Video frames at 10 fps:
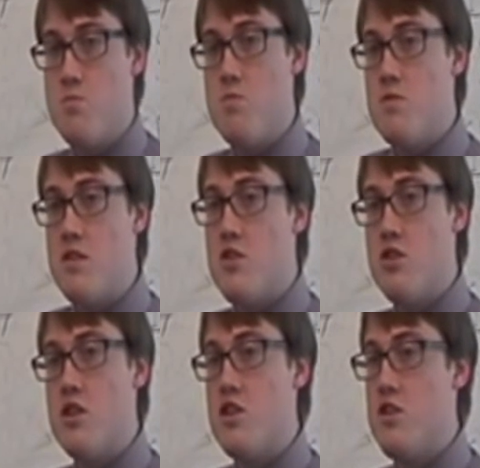It
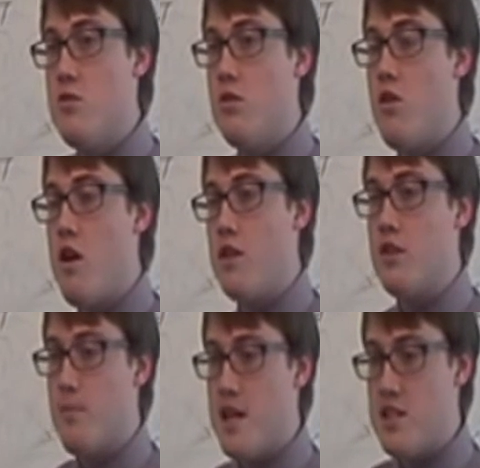took too long for
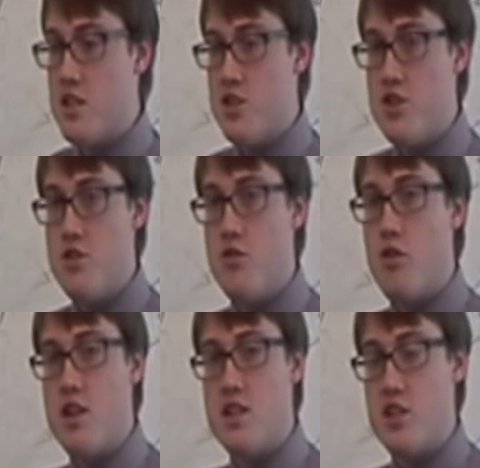a message to
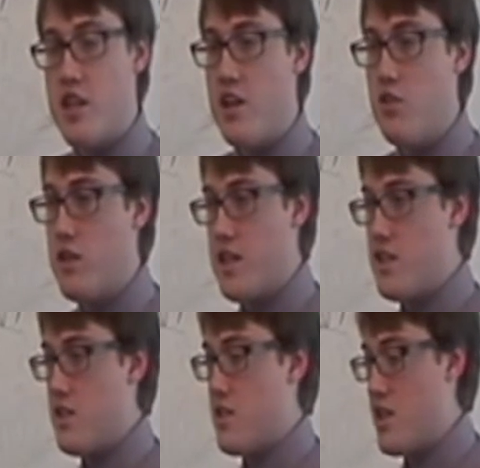cross the channel and get to
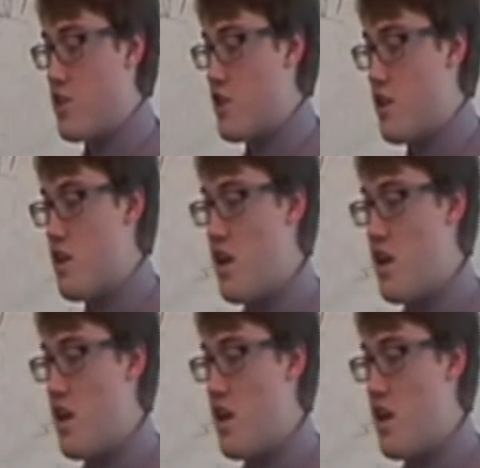his attention